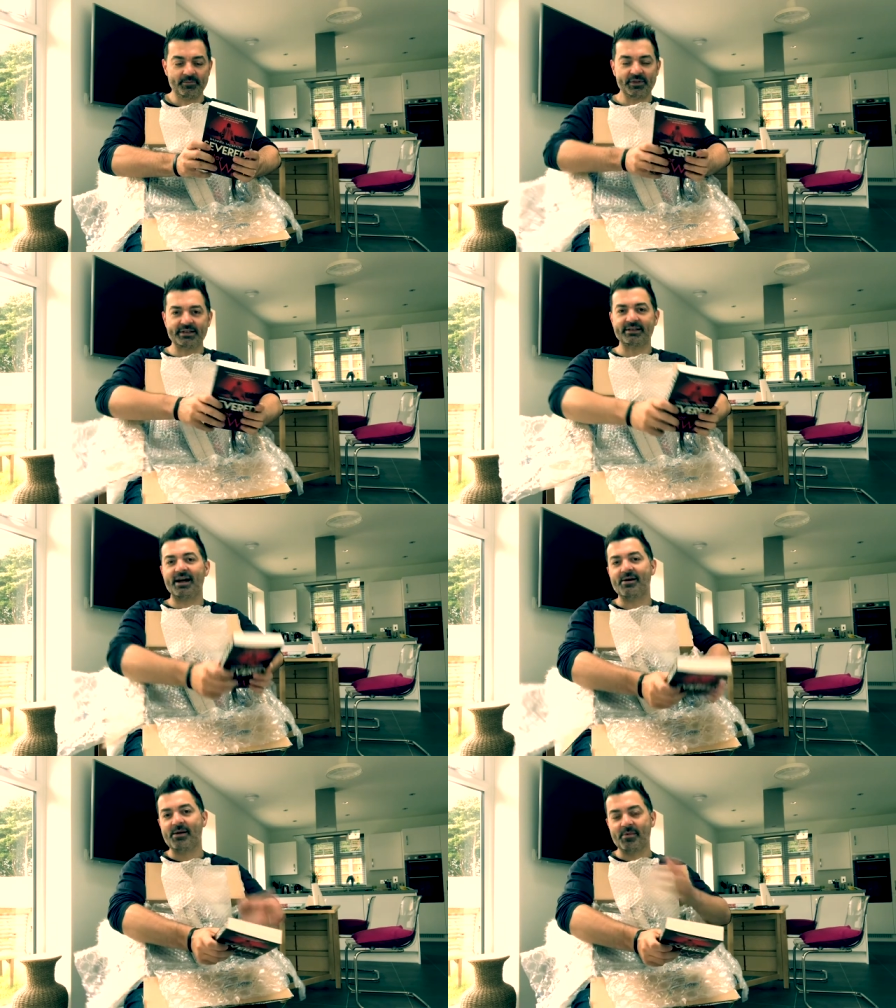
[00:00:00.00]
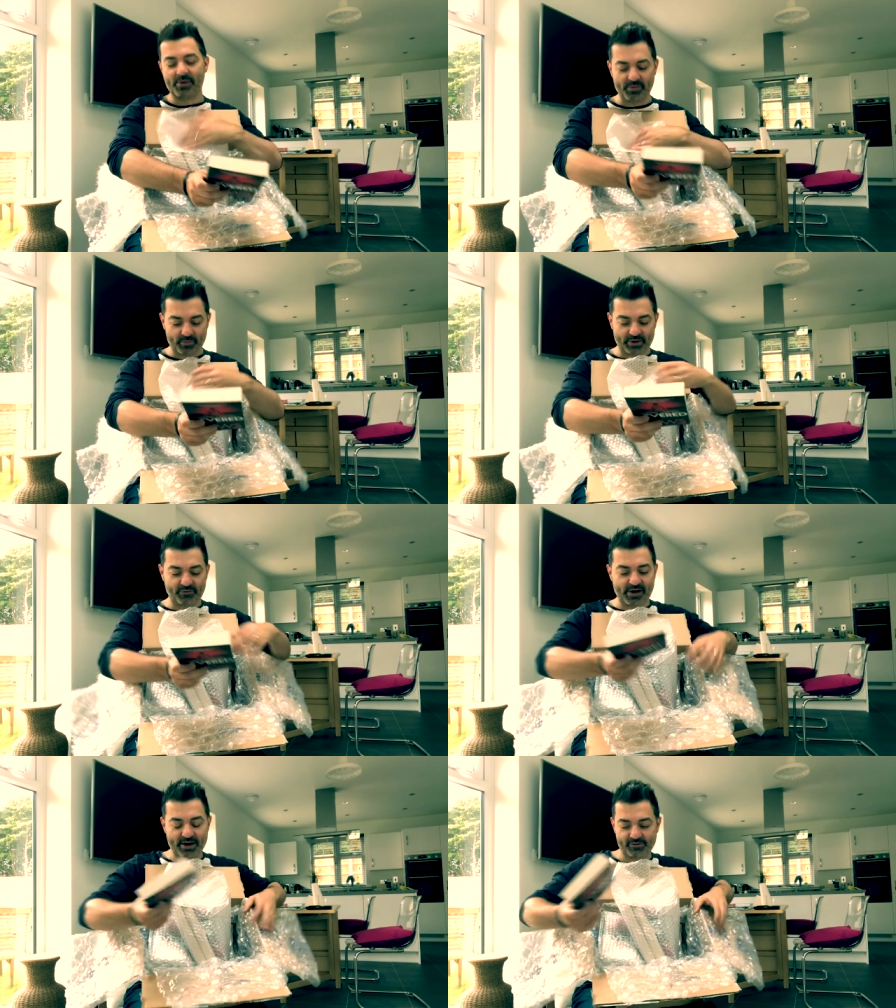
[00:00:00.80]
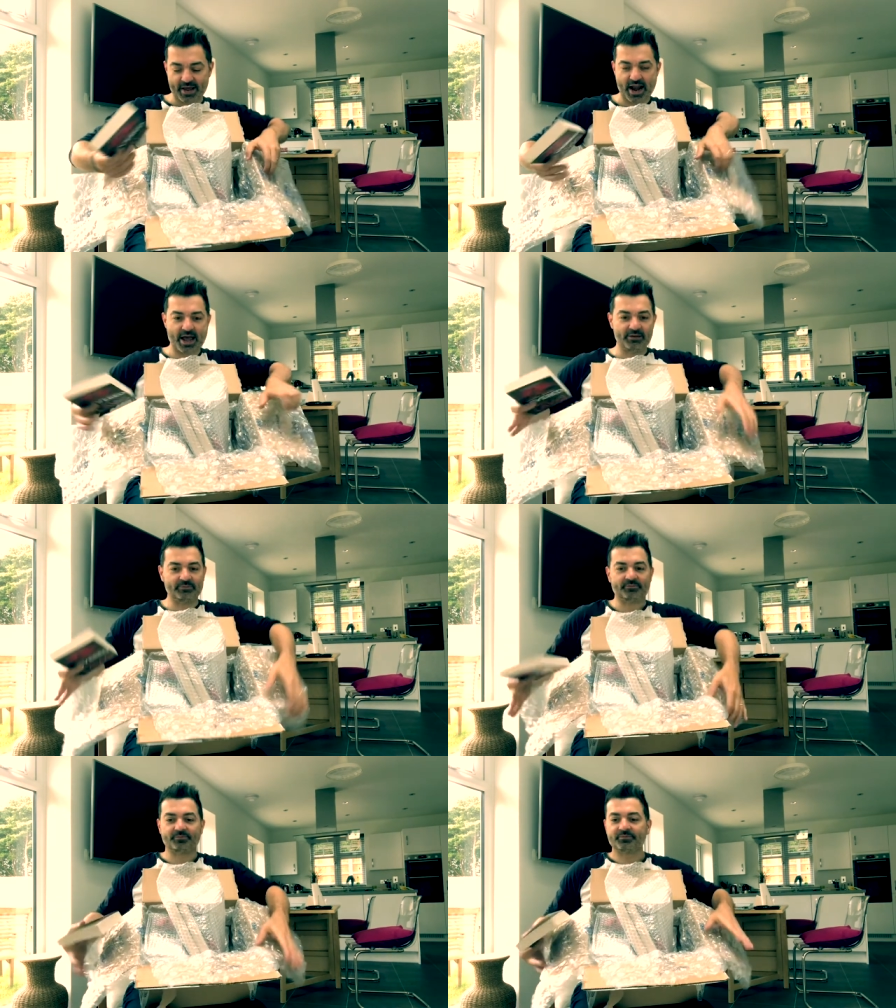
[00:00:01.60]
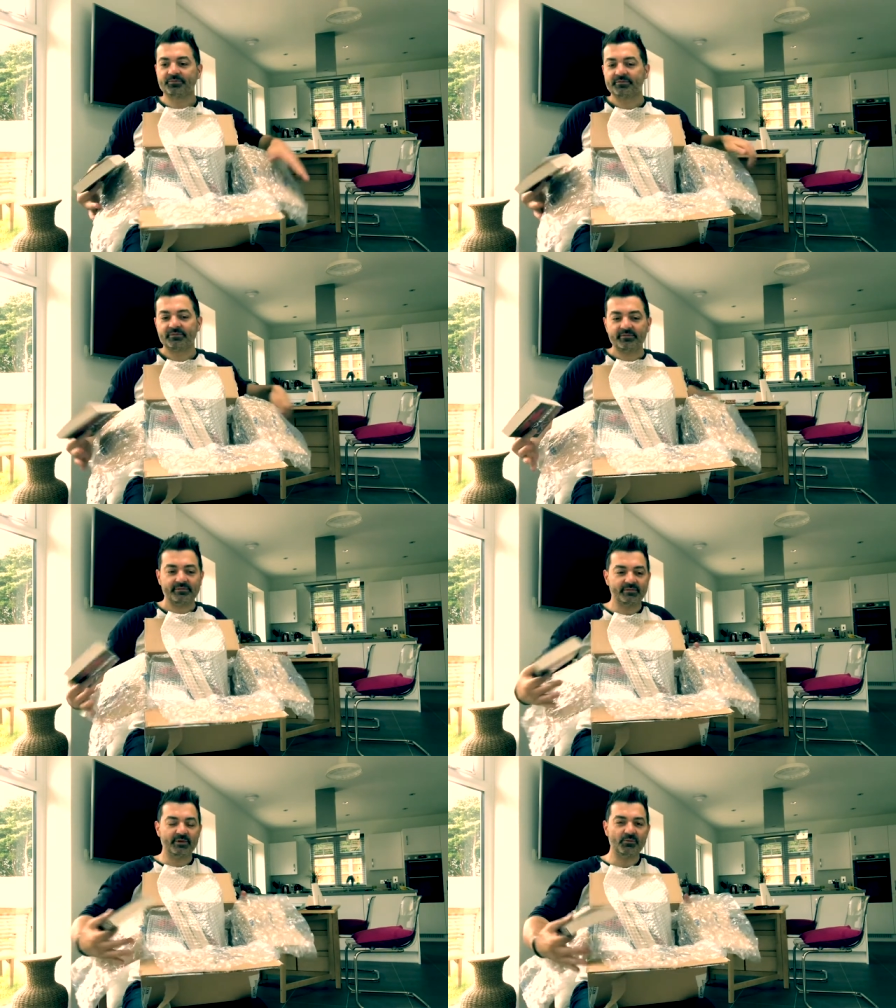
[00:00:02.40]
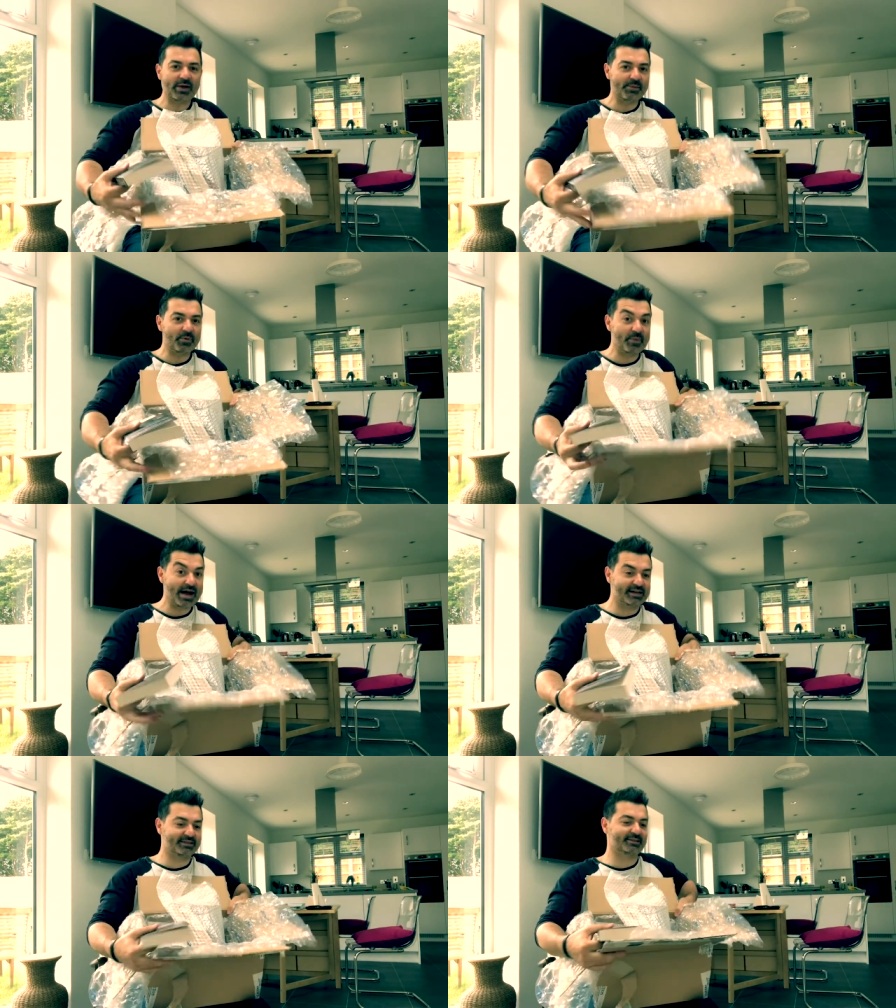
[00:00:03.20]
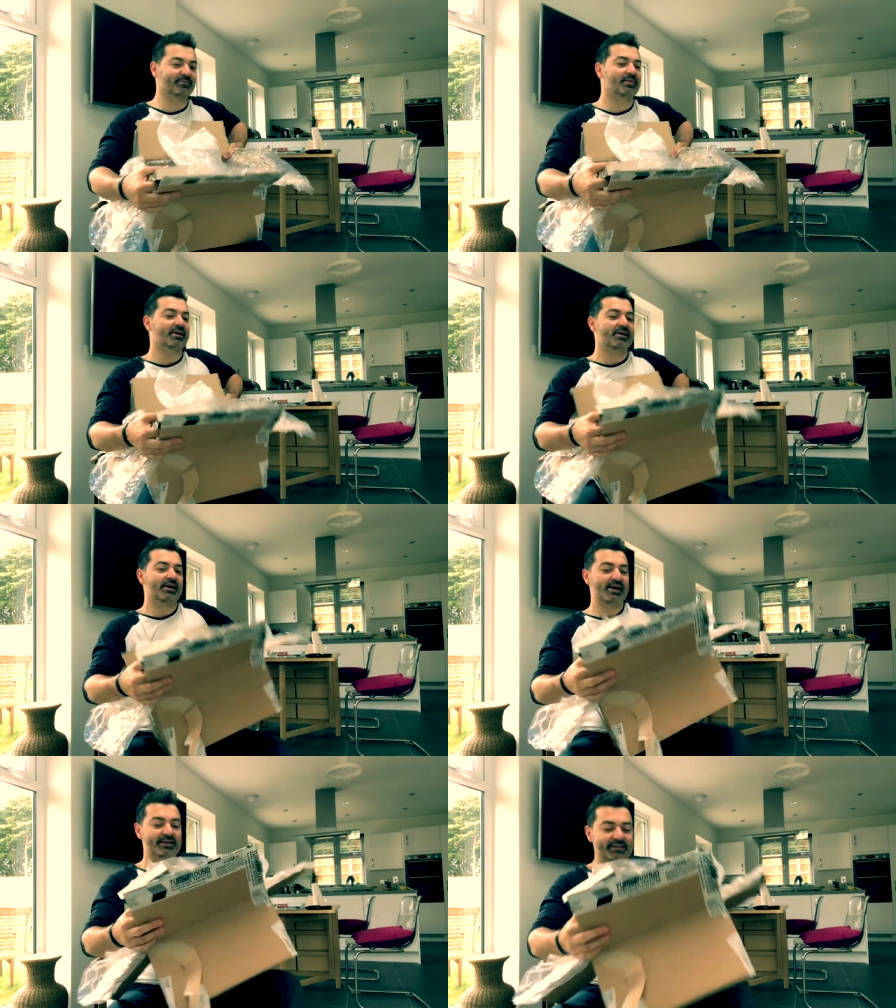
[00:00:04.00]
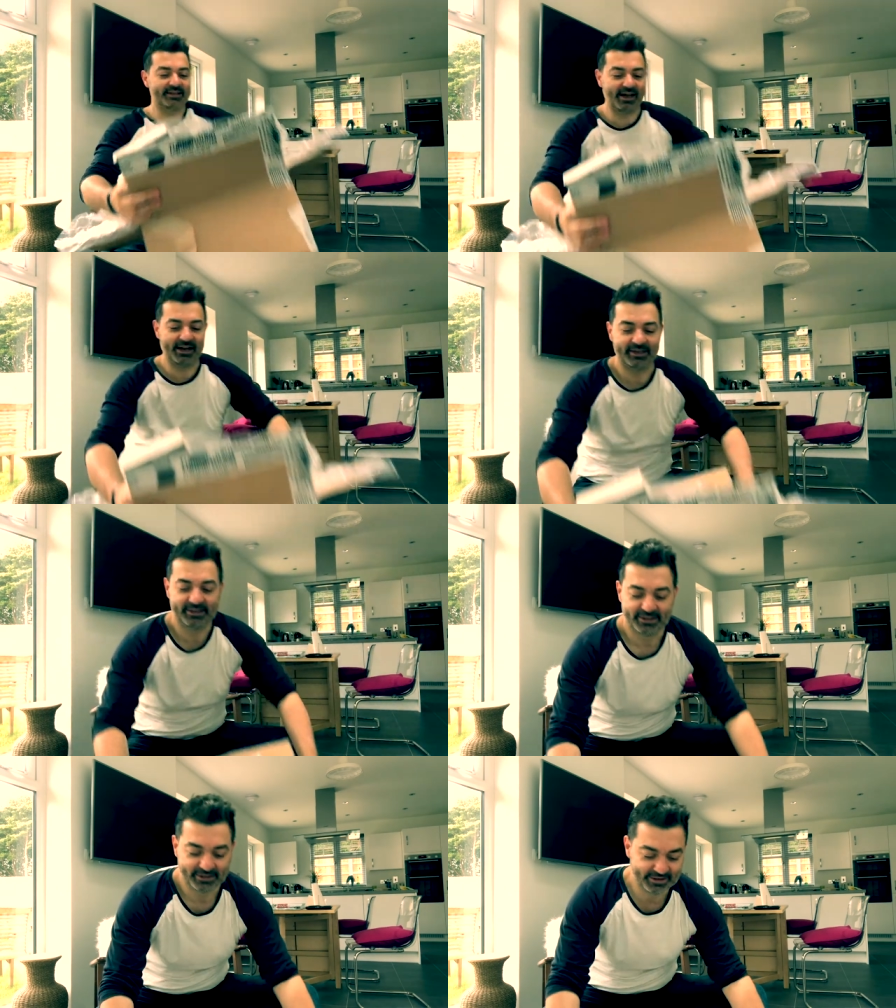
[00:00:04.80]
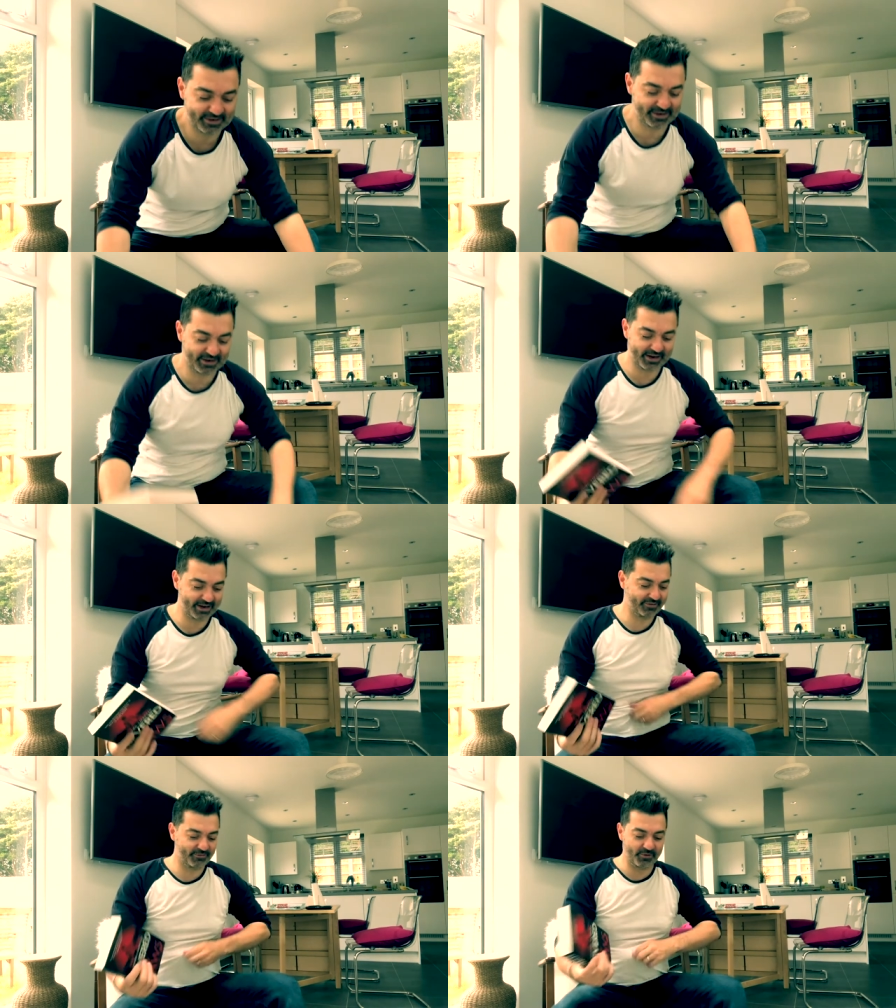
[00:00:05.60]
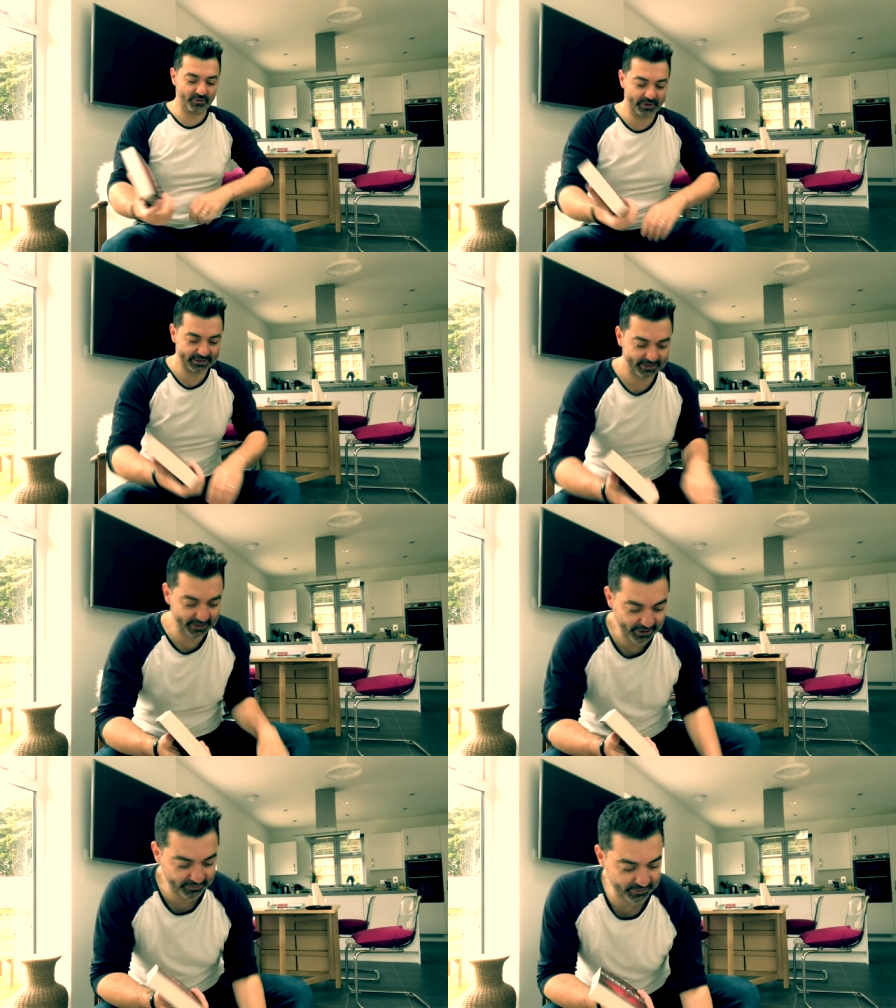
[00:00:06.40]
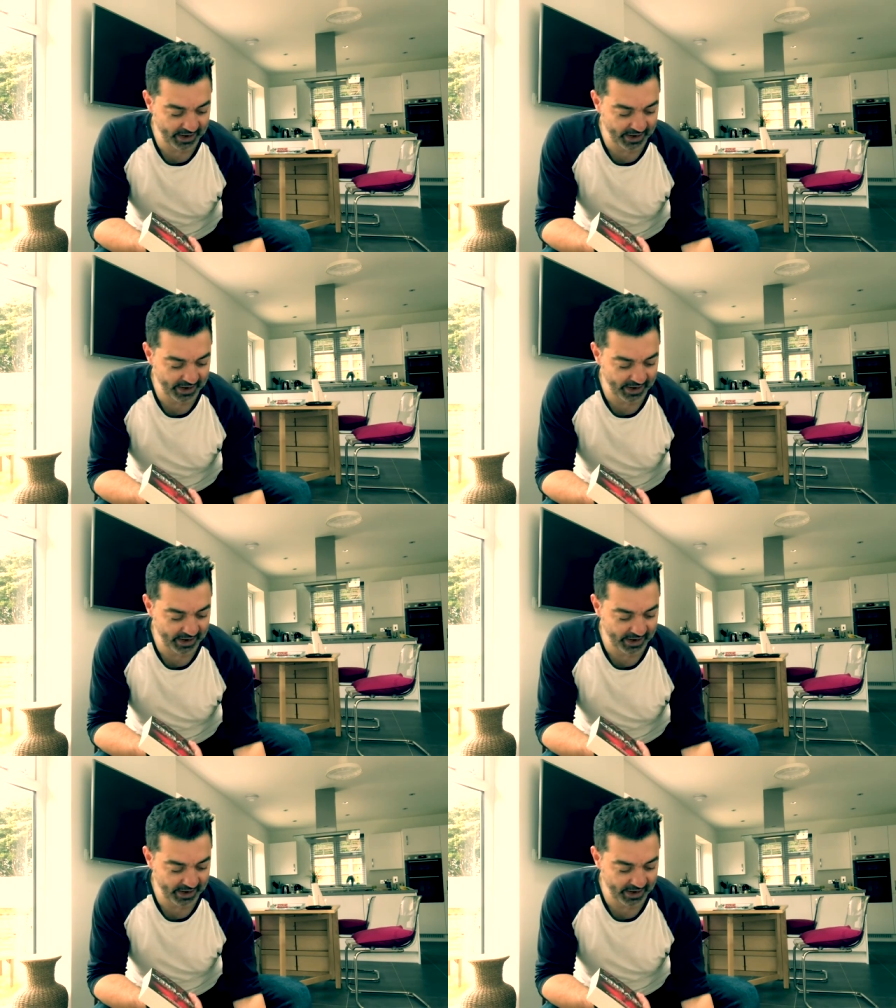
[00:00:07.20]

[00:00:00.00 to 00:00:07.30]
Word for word: This is I'm a big fan of kind of paperbacks, and I've always loved.